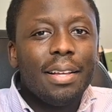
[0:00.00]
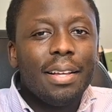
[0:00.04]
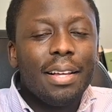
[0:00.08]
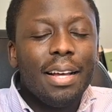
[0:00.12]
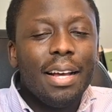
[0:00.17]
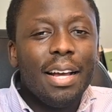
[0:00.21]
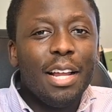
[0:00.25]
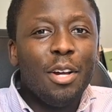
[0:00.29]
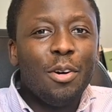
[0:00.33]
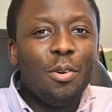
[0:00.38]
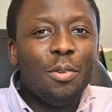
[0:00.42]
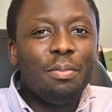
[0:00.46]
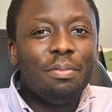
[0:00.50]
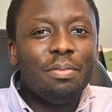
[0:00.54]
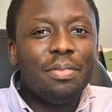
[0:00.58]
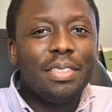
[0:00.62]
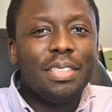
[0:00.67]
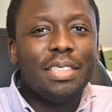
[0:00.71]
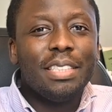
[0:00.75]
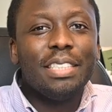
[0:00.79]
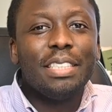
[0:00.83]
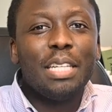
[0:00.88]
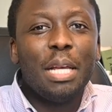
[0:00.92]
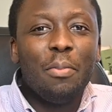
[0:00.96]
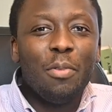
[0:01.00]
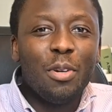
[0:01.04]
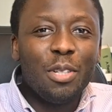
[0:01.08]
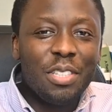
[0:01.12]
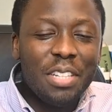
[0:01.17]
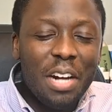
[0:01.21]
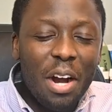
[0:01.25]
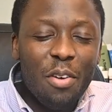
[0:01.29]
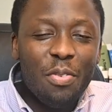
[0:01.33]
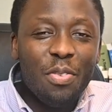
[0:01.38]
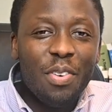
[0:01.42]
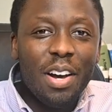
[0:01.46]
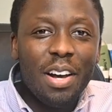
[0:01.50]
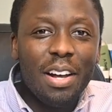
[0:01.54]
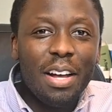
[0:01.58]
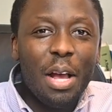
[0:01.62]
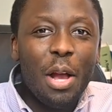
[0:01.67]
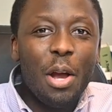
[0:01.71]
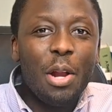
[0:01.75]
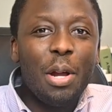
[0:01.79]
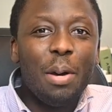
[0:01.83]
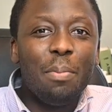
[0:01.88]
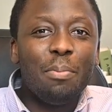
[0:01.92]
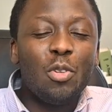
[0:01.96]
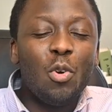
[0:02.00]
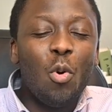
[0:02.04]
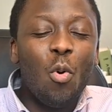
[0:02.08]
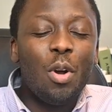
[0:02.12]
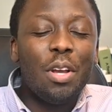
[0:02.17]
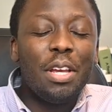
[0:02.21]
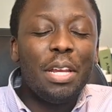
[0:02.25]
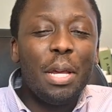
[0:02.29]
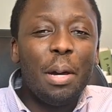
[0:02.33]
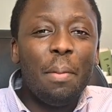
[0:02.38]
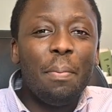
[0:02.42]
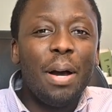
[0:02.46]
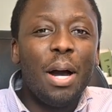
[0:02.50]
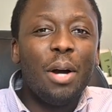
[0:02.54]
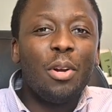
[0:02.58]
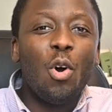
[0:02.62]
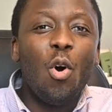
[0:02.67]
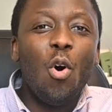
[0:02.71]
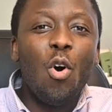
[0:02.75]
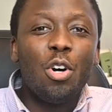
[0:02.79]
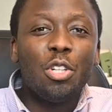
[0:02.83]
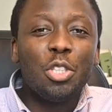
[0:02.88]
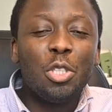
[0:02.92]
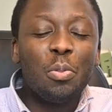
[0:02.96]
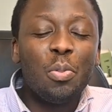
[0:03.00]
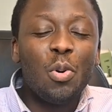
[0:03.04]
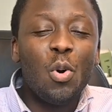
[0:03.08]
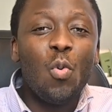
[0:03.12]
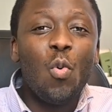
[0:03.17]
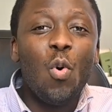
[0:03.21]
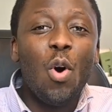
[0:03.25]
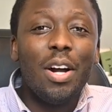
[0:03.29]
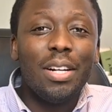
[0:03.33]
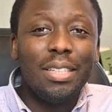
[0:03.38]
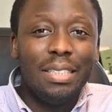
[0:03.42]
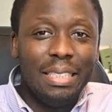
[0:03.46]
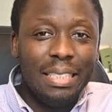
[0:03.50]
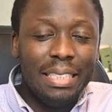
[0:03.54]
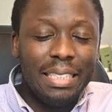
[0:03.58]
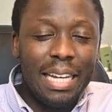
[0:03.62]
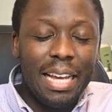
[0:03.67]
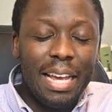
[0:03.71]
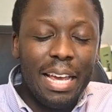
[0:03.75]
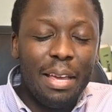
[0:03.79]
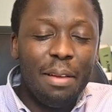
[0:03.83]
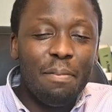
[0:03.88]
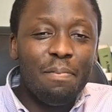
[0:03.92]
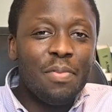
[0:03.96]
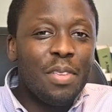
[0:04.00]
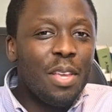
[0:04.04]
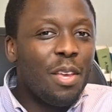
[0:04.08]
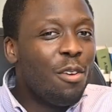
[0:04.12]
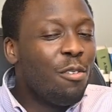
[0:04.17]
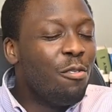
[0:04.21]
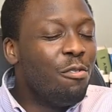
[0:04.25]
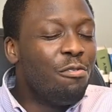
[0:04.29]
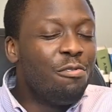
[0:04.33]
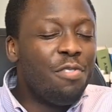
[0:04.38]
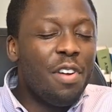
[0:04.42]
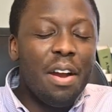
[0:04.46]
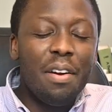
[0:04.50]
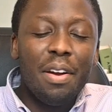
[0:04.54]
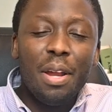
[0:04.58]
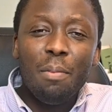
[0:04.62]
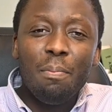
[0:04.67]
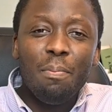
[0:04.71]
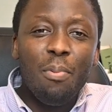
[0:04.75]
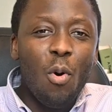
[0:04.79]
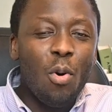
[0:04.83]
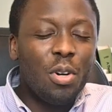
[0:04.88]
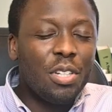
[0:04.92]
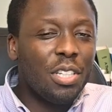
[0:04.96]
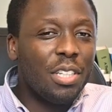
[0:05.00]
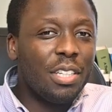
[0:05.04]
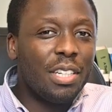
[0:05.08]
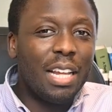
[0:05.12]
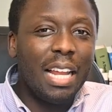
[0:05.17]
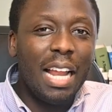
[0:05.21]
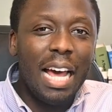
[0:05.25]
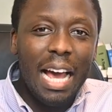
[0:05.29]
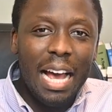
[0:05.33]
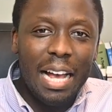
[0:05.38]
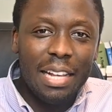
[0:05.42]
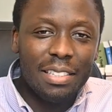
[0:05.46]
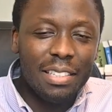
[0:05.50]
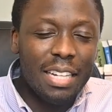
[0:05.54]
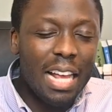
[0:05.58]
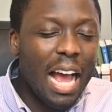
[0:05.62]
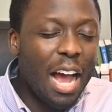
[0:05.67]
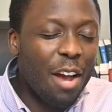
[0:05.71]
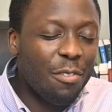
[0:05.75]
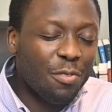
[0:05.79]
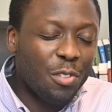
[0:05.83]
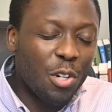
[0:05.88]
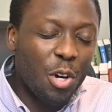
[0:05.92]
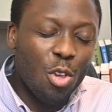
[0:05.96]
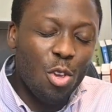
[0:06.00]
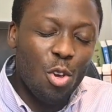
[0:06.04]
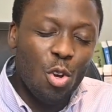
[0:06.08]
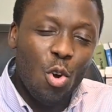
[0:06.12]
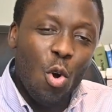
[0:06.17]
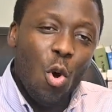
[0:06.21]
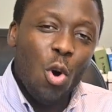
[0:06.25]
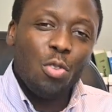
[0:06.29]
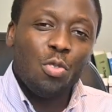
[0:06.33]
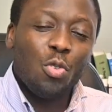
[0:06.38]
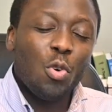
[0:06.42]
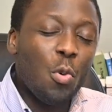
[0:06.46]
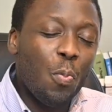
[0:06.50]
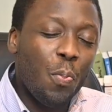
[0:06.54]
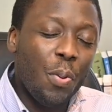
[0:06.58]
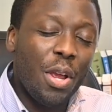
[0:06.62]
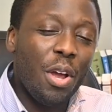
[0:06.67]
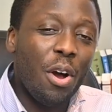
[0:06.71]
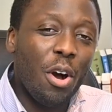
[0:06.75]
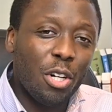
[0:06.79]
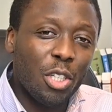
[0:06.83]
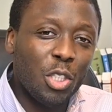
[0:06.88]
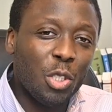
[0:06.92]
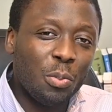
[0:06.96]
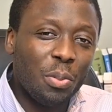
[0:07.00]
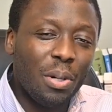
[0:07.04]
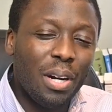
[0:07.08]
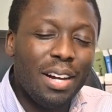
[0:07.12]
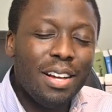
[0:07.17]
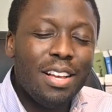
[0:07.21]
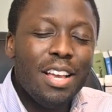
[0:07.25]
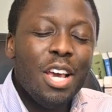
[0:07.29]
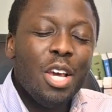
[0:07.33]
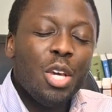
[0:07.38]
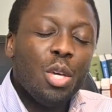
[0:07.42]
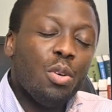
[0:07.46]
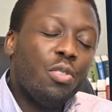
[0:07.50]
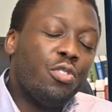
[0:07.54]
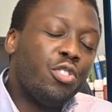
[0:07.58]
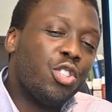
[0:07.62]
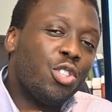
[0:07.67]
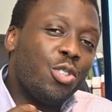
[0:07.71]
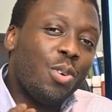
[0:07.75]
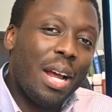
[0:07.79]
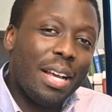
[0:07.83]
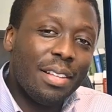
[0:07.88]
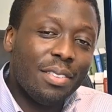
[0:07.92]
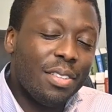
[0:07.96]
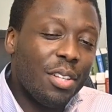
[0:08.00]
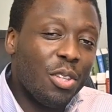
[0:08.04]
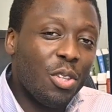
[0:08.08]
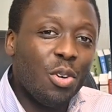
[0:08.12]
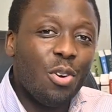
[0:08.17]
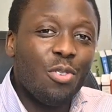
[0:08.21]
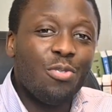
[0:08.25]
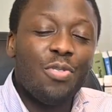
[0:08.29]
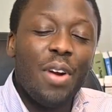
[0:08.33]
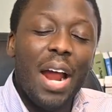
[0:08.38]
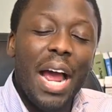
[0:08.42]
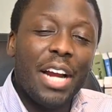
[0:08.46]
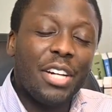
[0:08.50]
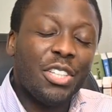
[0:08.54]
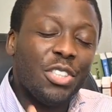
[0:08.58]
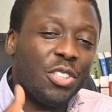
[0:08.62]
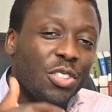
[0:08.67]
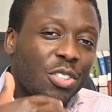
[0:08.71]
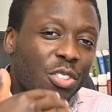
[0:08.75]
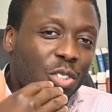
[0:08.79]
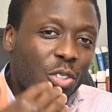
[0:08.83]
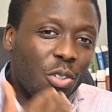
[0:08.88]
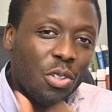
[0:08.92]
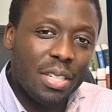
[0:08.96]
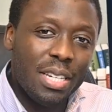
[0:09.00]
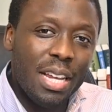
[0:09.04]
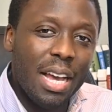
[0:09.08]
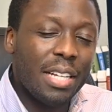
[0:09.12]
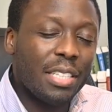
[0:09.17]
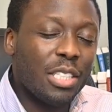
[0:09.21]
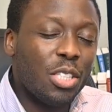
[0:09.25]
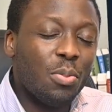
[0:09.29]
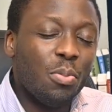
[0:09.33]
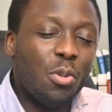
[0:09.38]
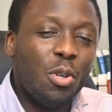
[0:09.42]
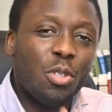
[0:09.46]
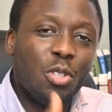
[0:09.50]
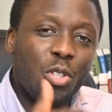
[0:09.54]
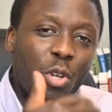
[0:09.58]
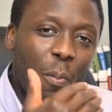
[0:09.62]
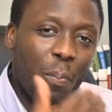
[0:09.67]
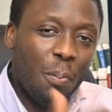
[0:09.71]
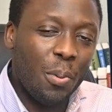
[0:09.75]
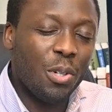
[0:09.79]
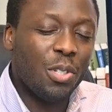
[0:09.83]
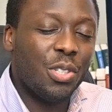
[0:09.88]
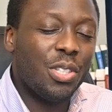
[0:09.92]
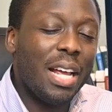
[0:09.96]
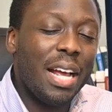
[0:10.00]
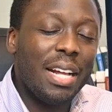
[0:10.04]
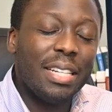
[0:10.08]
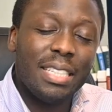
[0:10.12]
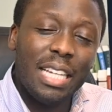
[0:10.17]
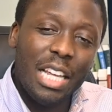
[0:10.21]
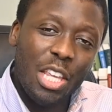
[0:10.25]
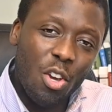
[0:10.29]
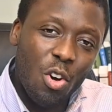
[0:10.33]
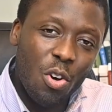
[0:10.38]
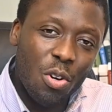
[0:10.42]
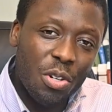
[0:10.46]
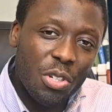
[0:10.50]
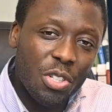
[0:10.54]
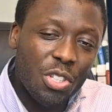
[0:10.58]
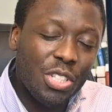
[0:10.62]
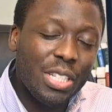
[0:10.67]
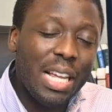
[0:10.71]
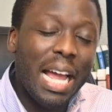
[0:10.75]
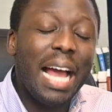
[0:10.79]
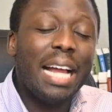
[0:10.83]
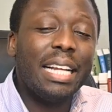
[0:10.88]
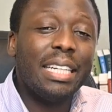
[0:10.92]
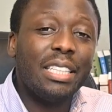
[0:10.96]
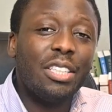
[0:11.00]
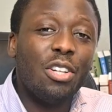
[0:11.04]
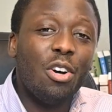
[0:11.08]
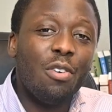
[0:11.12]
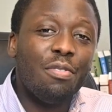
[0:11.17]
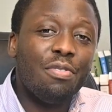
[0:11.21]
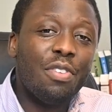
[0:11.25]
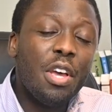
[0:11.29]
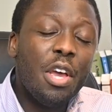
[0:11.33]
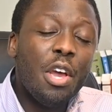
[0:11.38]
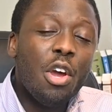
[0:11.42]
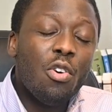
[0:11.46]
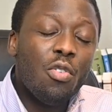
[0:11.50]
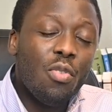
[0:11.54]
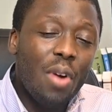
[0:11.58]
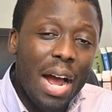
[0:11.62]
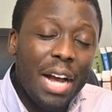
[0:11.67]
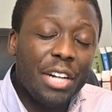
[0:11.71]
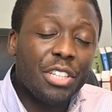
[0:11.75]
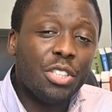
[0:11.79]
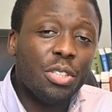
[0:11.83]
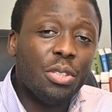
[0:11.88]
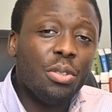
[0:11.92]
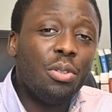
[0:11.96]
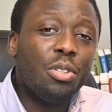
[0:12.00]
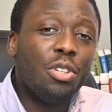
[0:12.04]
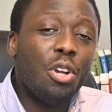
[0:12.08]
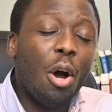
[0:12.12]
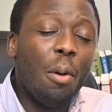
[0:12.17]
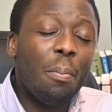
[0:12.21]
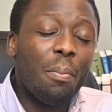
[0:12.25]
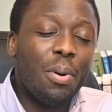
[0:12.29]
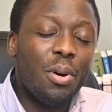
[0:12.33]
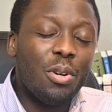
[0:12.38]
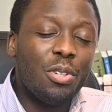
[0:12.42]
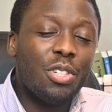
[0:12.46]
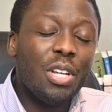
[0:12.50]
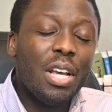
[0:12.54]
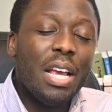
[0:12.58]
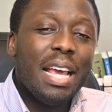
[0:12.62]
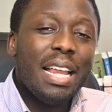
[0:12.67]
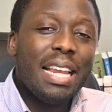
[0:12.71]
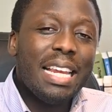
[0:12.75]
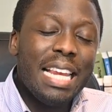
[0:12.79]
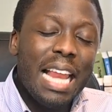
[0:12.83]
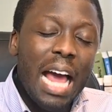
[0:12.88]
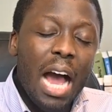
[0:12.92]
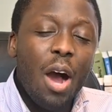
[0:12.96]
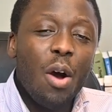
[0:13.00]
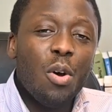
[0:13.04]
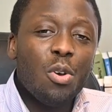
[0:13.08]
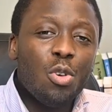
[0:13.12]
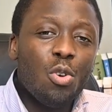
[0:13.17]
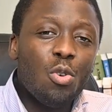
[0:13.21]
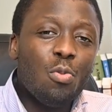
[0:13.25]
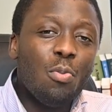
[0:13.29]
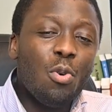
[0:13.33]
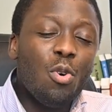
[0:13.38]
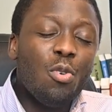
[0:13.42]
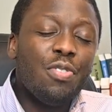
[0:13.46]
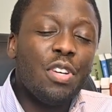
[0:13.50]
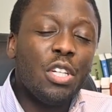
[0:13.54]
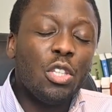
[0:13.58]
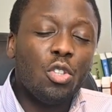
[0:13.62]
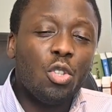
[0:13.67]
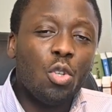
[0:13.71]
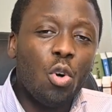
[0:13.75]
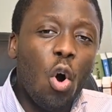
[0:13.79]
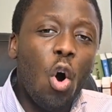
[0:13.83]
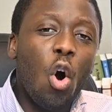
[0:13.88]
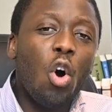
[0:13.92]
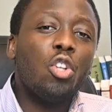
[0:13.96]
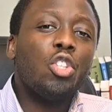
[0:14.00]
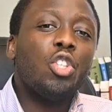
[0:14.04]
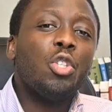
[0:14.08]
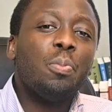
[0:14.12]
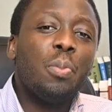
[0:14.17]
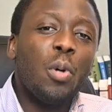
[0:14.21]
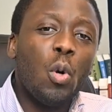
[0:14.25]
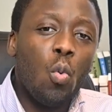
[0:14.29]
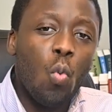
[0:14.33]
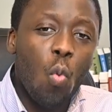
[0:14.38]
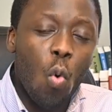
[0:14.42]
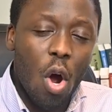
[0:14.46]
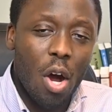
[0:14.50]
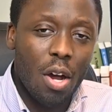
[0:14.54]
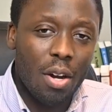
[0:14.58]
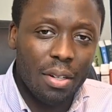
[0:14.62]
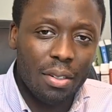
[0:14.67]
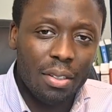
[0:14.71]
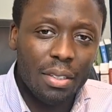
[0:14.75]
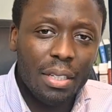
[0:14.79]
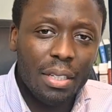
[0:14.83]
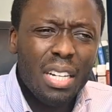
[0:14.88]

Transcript: Hello, this is Amos Tarfa, and I'm talking about Algebra one today. Very important class. After you go through pre-algebra, you've strengthened your fractions, your decimals, your percents, and your understanding of rational numbers. Now you move into Algebra one.